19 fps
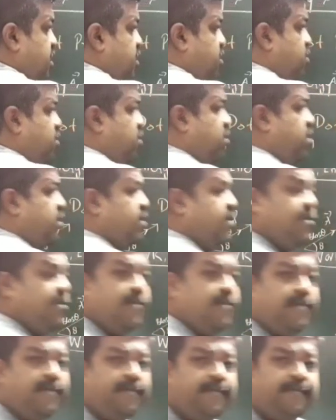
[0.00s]
into
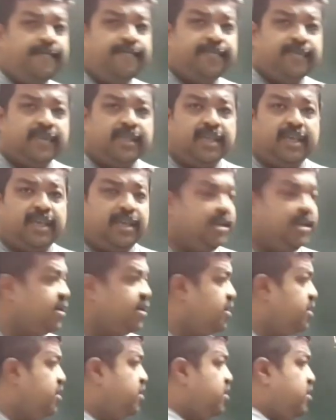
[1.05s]
A.
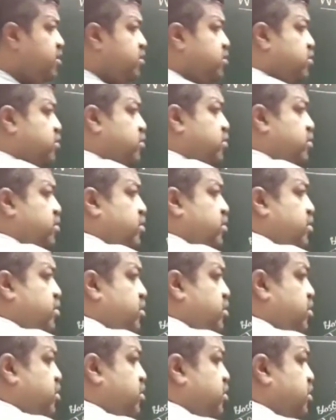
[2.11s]
So
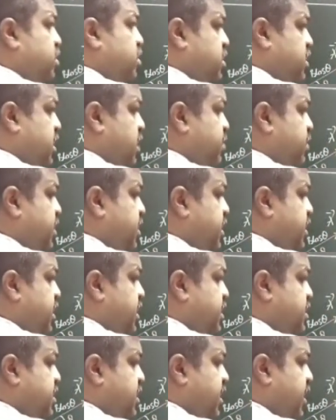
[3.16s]
this can be written
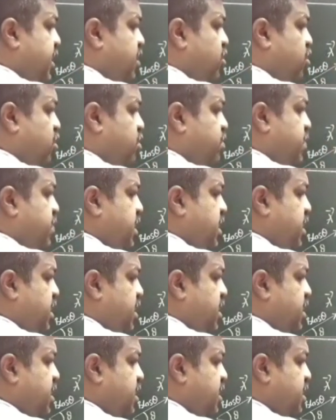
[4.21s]
as A dot
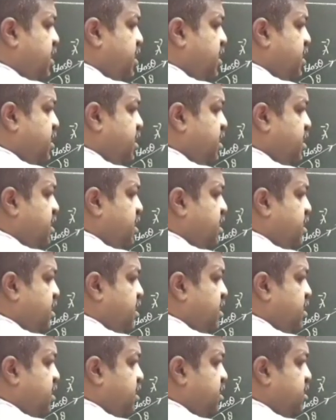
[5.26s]
B
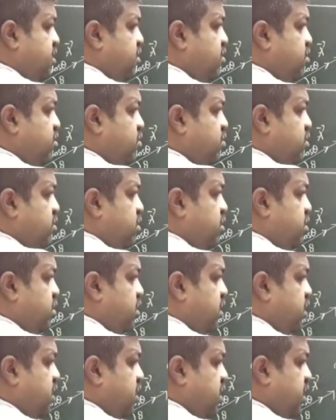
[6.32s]
is equal to
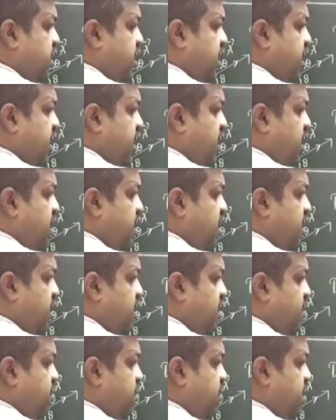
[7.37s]
A
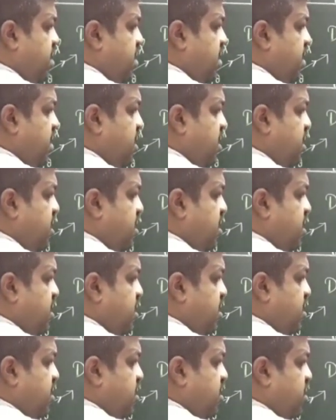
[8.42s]
B
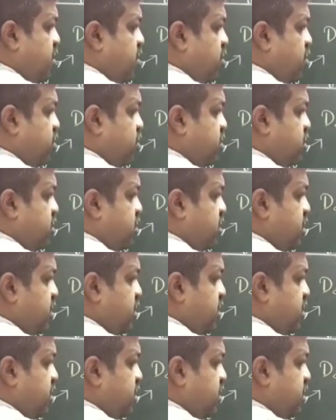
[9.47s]
cos
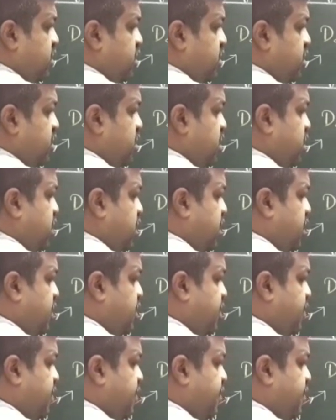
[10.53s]
theta.